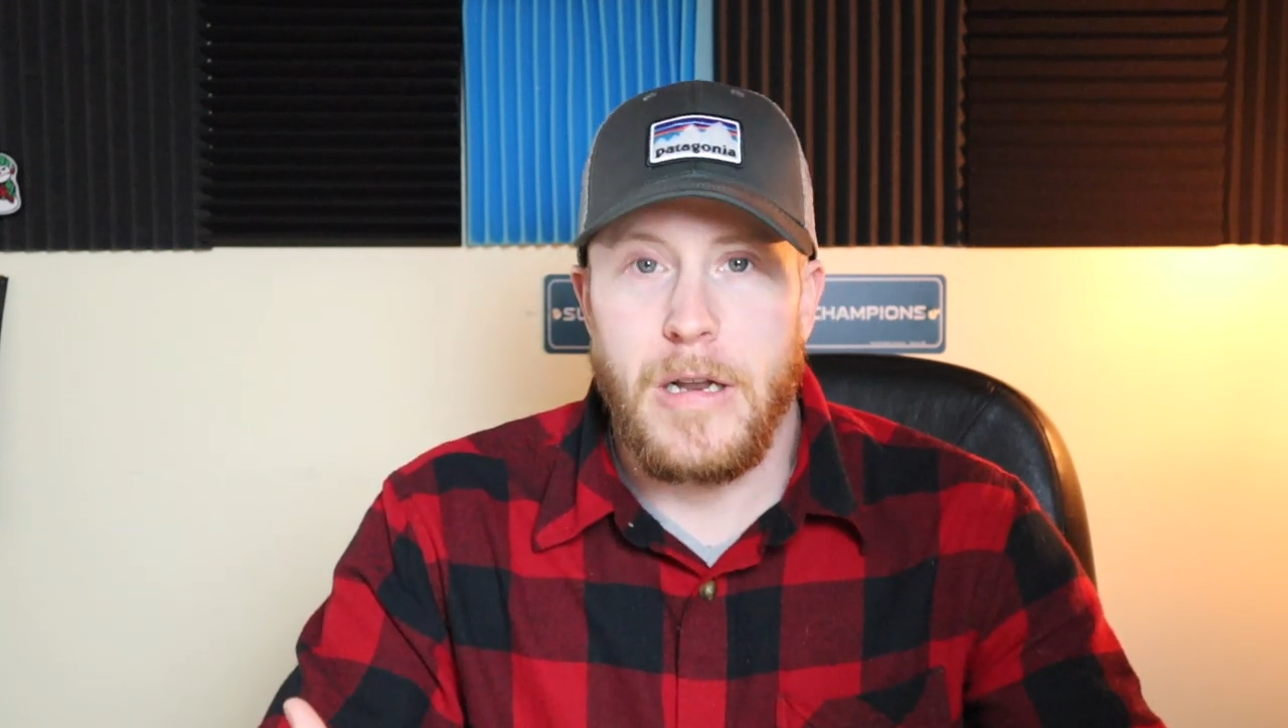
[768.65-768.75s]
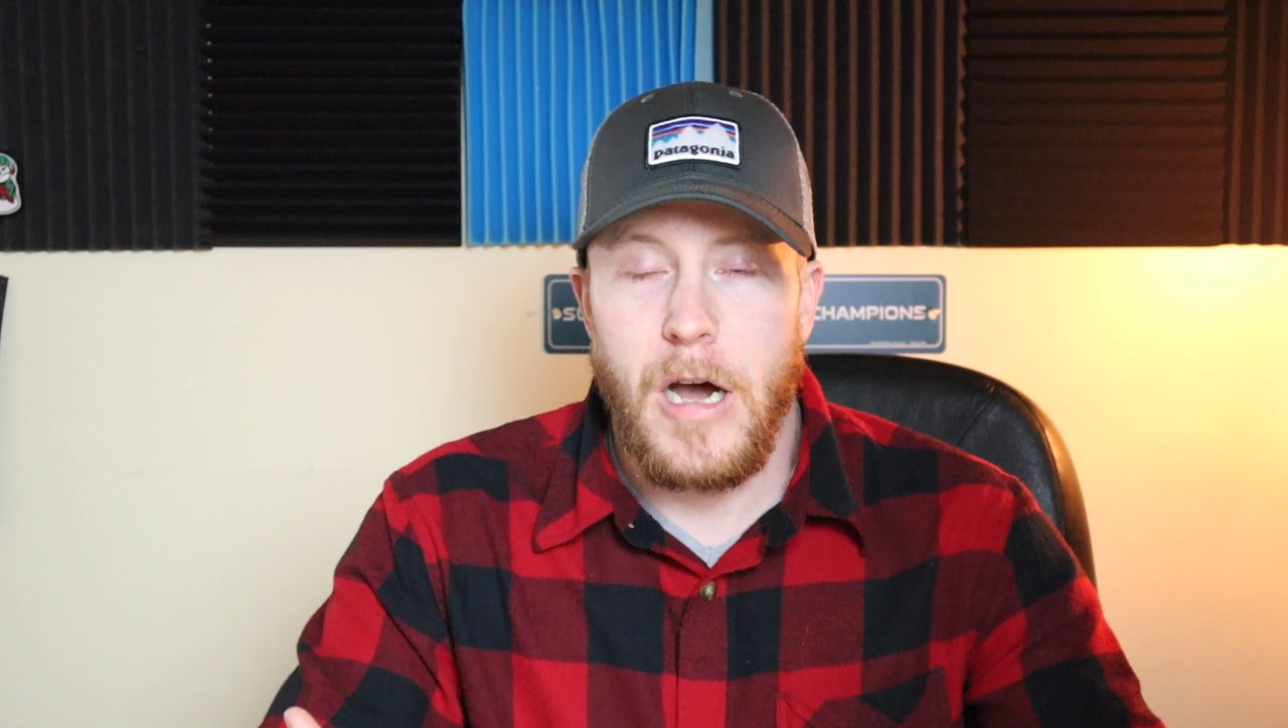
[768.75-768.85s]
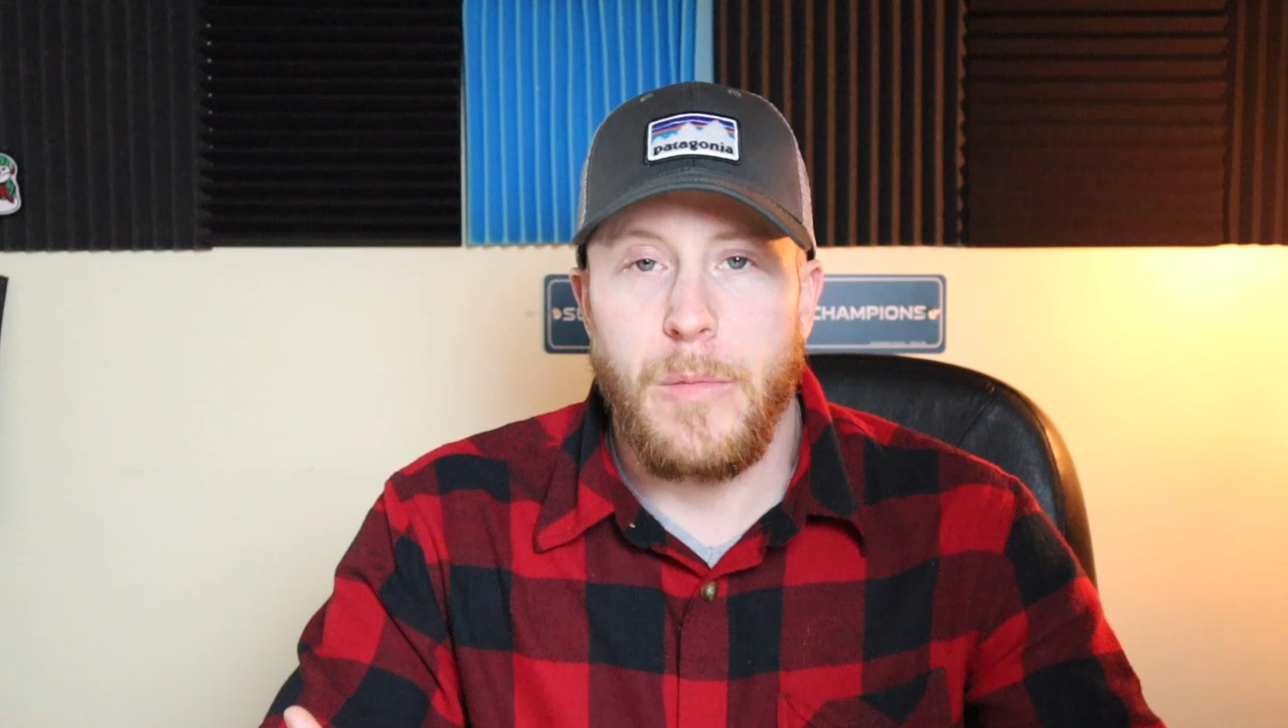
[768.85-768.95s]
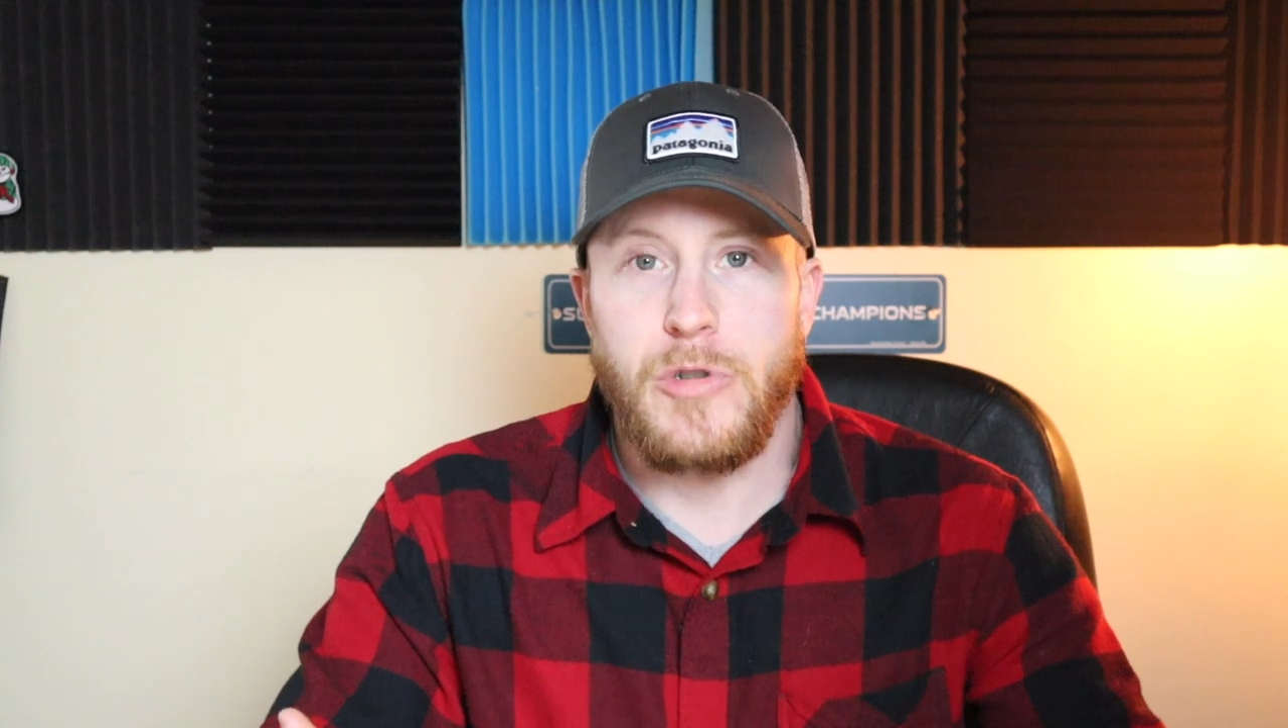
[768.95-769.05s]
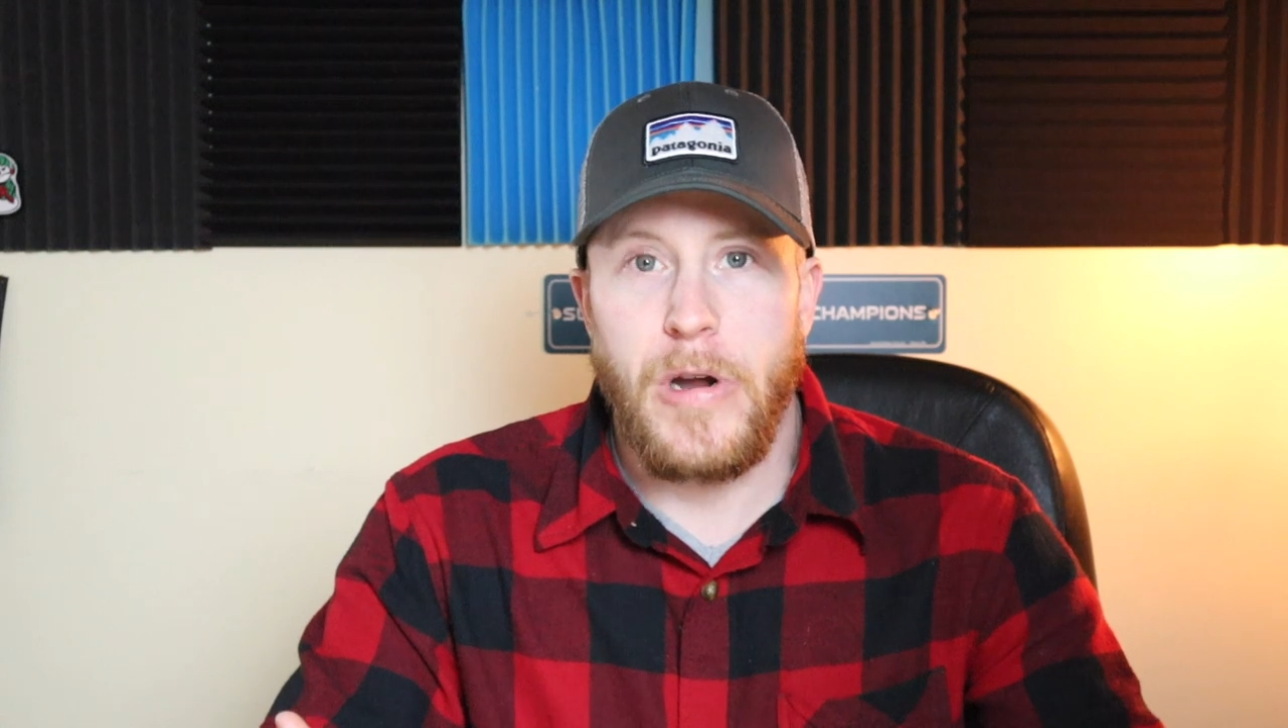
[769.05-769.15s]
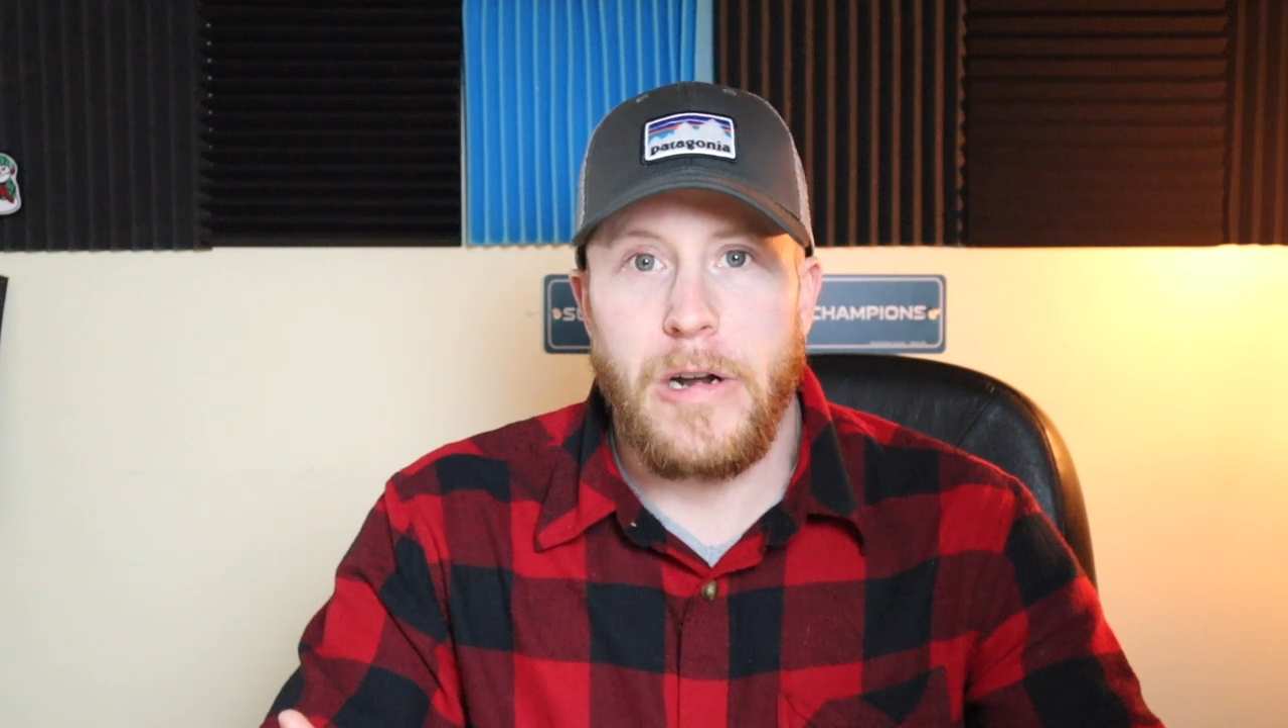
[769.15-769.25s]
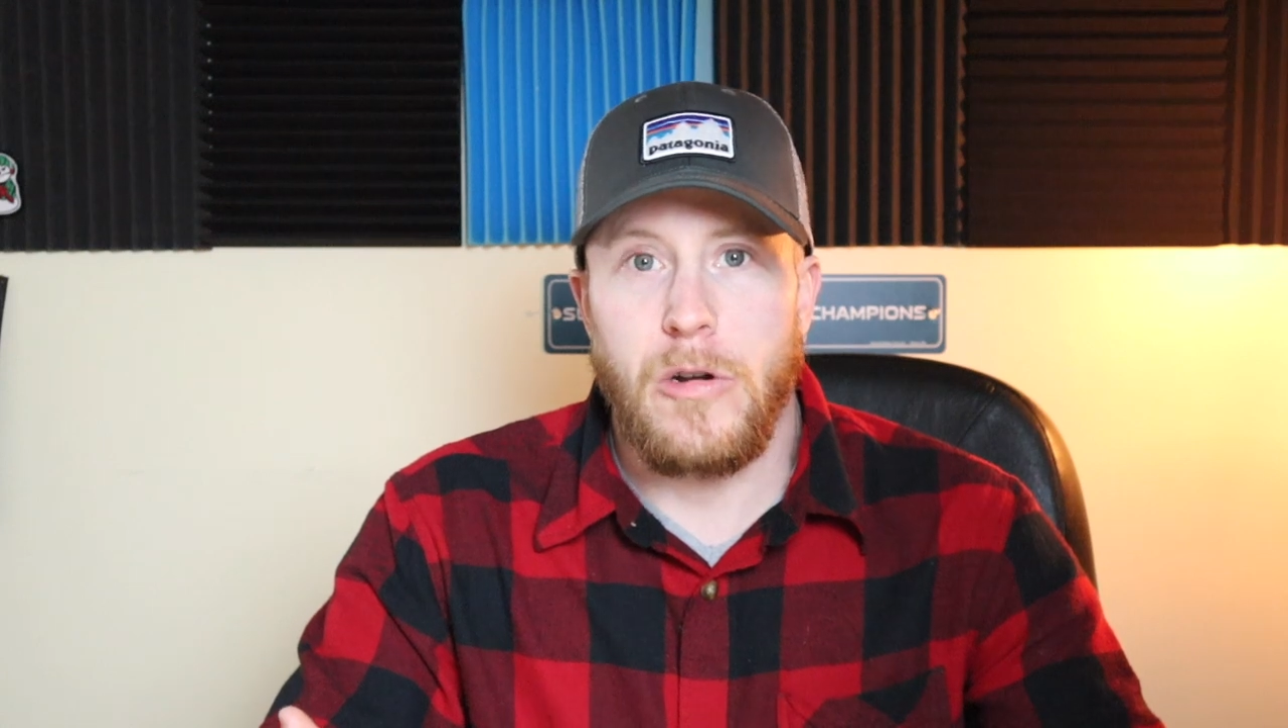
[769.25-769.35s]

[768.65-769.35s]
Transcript: and help train